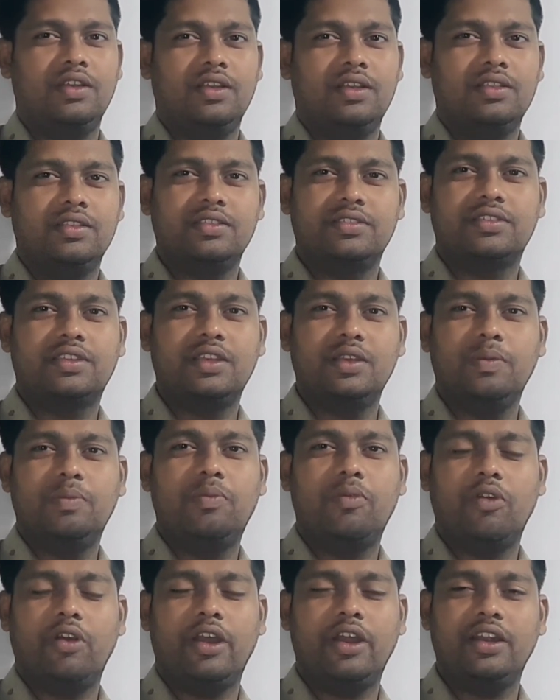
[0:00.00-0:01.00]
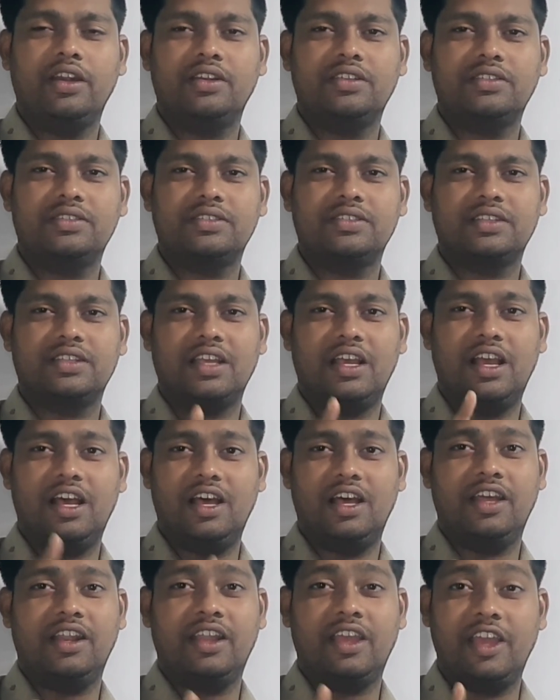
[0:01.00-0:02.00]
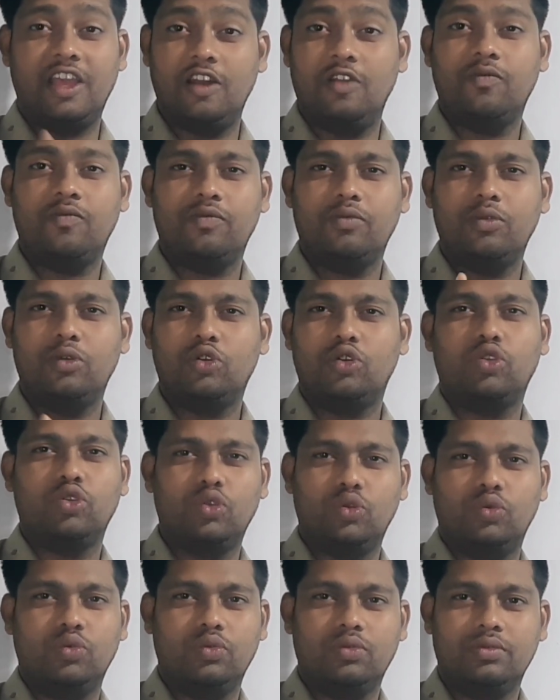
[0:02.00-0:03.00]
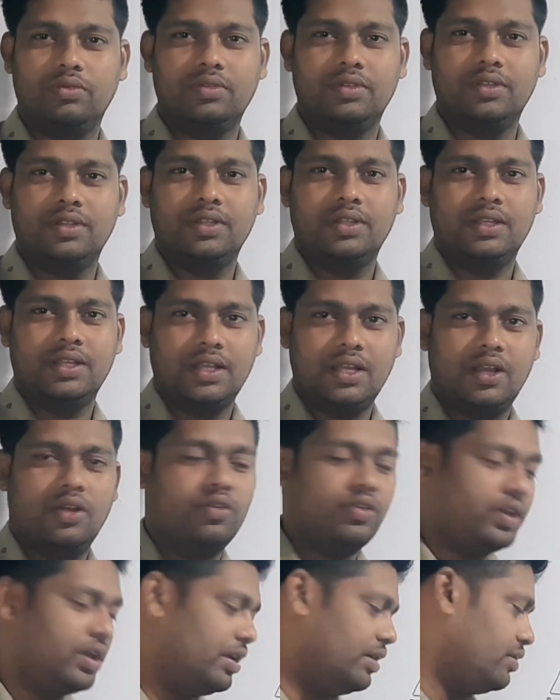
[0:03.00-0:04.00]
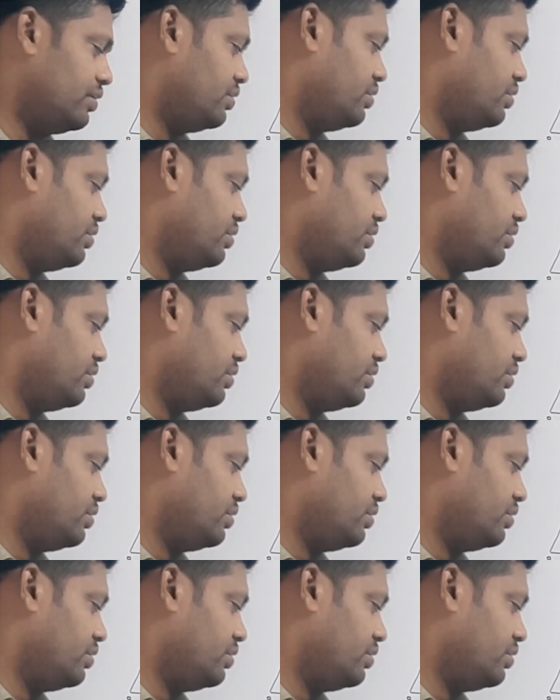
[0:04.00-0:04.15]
these key points are helpful to you. Okay.